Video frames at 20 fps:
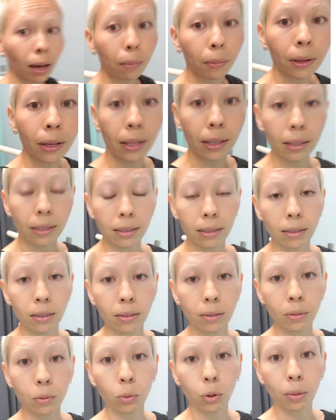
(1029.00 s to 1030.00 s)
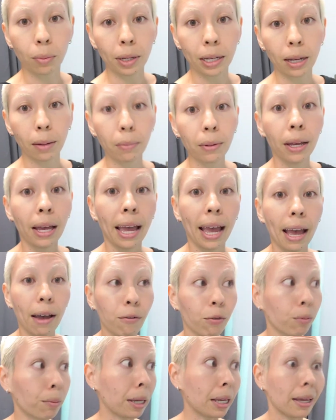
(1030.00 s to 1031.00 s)
up. This is warming up
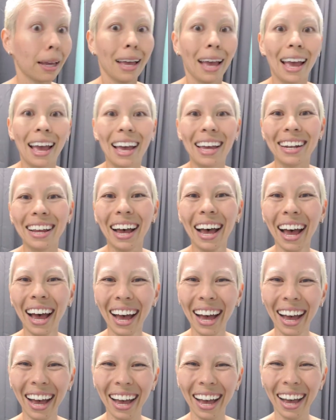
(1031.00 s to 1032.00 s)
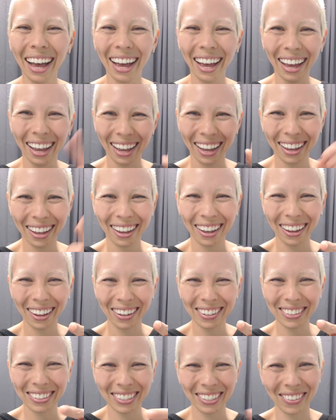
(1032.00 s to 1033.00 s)
for me. And
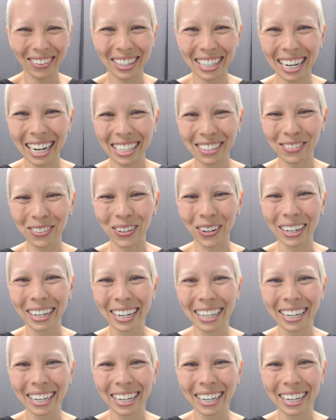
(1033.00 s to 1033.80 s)
I'll see you on the dance floor.